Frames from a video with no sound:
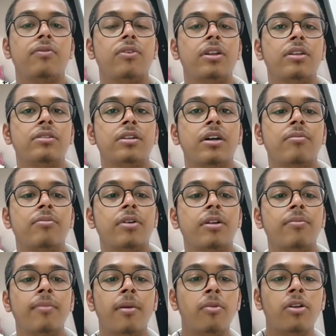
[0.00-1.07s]
For
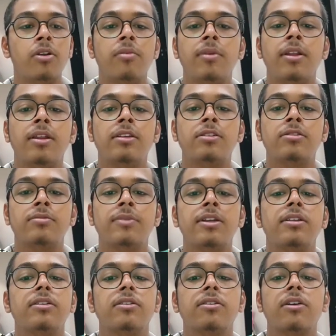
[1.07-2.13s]
example, memory
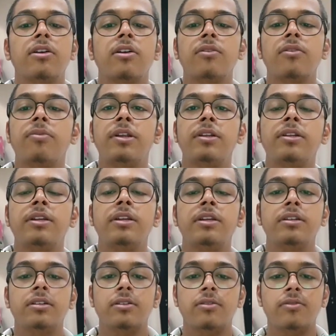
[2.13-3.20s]
management,
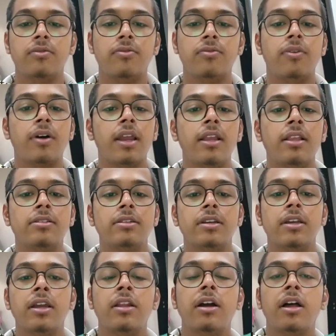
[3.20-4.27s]
printing, files,
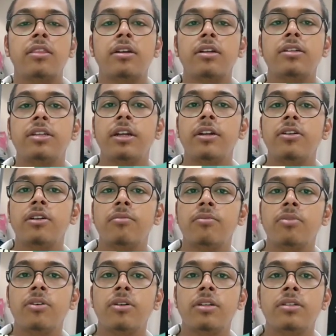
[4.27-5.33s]
and other shared
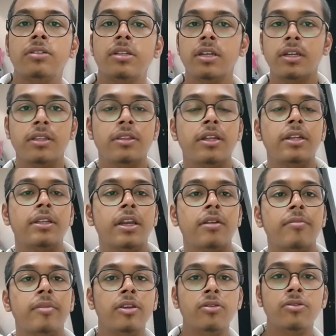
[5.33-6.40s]
components that
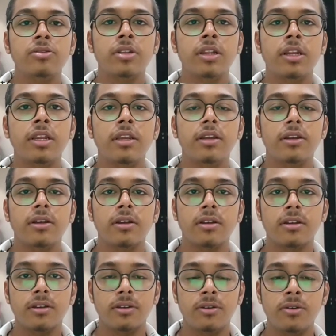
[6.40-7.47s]
can be usually
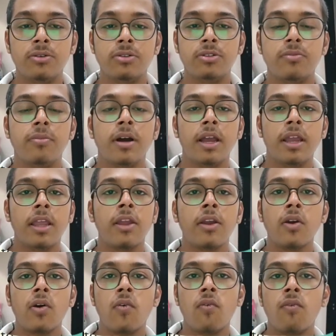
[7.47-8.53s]
used by
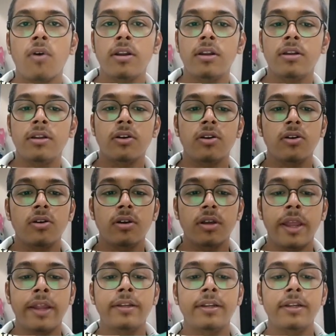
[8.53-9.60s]
one
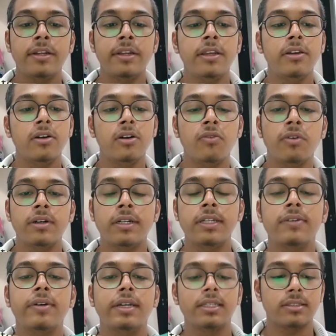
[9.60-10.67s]
entity or one
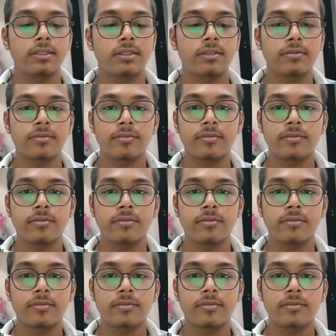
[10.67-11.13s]
device.